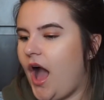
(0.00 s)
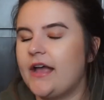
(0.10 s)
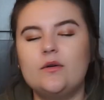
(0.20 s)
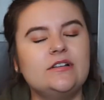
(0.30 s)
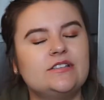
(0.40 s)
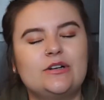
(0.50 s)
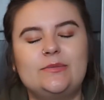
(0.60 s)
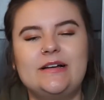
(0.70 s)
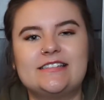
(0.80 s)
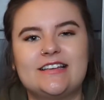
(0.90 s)
I always
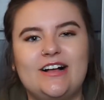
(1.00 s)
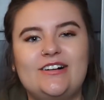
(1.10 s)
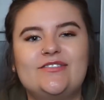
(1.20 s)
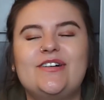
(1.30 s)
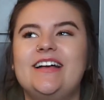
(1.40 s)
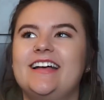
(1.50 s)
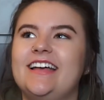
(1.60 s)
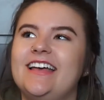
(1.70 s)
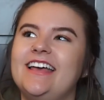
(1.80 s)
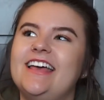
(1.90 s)
told myself
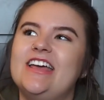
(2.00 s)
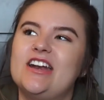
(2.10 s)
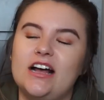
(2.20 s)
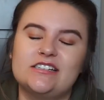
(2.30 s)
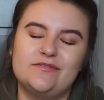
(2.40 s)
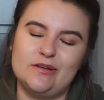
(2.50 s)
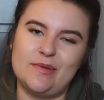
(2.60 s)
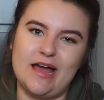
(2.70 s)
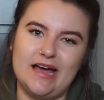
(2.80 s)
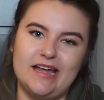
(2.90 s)
not to feel
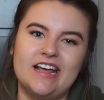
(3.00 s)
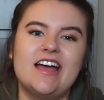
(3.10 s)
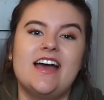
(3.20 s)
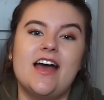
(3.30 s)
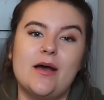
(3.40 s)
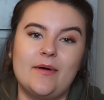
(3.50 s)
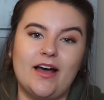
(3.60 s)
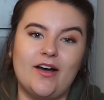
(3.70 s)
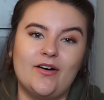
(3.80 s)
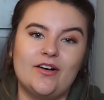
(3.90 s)
bad
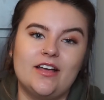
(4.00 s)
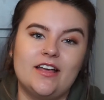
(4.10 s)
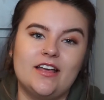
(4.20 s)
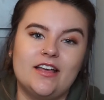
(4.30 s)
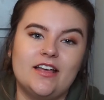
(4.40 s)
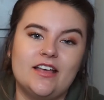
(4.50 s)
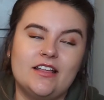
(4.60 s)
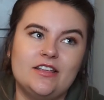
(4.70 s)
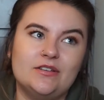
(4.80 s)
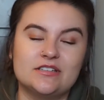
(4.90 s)
about
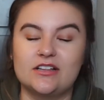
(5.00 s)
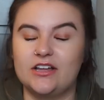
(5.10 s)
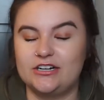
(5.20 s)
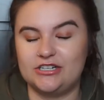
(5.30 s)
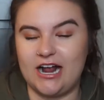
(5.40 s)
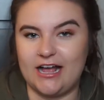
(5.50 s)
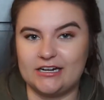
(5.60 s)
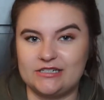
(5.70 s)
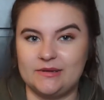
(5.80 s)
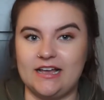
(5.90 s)
using a lot of
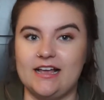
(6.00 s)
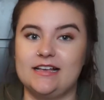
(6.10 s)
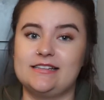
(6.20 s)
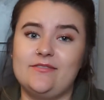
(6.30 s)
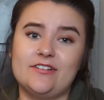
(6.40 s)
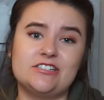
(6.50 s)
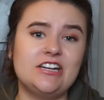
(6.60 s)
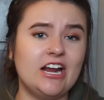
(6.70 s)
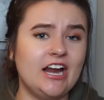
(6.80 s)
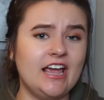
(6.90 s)
trash because I'm
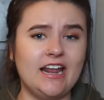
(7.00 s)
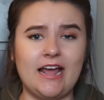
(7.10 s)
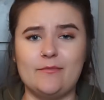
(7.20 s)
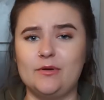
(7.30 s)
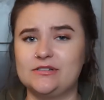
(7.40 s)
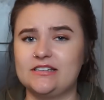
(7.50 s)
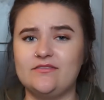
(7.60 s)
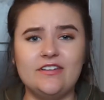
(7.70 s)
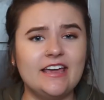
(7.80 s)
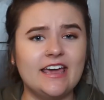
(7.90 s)
vegetarian, I'm mostly
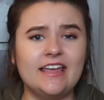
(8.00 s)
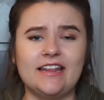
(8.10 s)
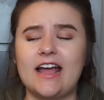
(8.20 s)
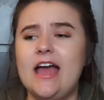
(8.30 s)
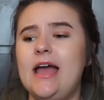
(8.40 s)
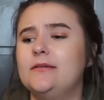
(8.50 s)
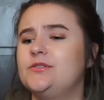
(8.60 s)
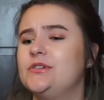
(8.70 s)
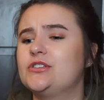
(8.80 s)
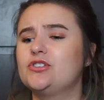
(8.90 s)
vegan, like I'm
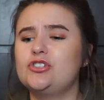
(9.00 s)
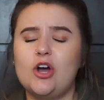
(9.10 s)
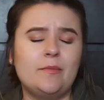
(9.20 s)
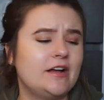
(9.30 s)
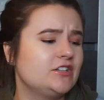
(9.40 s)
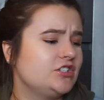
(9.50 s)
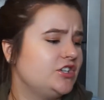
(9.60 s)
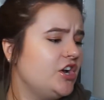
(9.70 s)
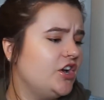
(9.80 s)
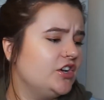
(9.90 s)
doing so
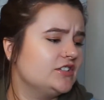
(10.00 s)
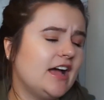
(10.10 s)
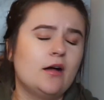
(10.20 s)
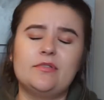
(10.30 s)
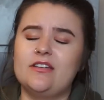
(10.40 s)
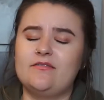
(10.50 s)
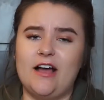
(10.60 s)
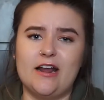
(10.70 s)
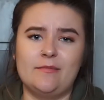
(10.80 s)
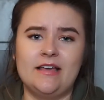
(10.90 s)
much to help the
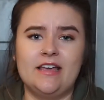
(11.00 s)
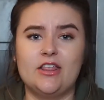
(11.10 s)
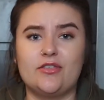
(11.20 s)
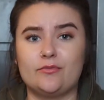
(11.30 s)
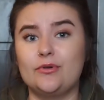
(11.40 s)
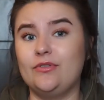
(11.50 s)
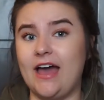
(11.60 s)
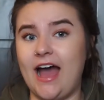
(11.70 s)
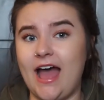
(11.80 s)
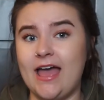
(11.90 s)
environment through
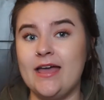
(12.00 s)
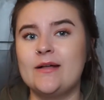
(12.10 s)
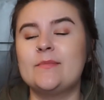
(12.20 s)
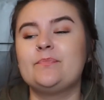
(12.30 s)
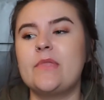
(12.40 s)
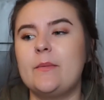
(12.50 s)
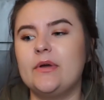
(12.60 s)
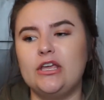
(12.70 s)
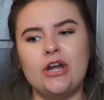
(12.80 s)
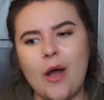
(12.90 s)
that.
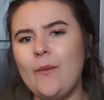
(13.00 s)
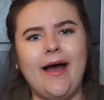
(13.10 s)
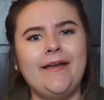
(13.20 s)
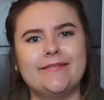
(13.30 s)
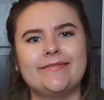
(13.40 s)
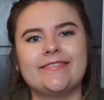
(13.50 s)
But you know what?